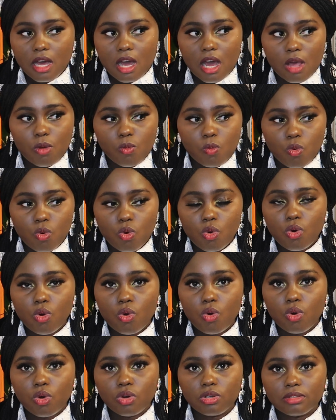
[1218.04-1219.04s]
I
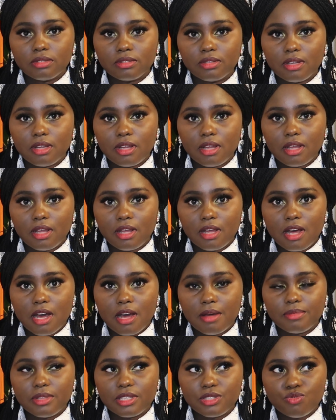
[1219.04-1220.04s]
wore
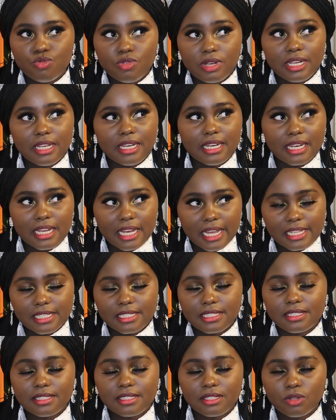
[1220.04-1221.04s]
this really
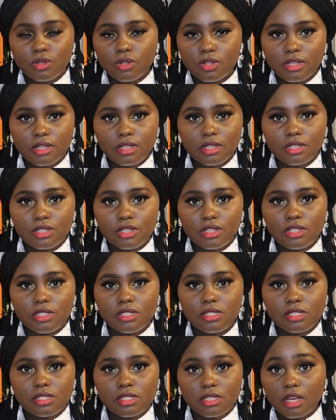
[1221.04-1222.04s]
nice silk
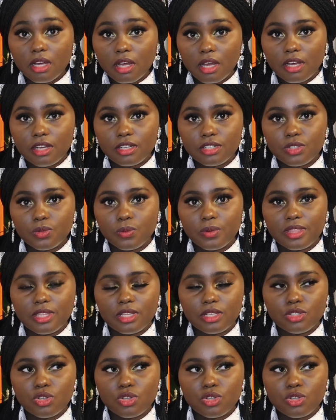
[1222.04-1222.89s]
skirt with the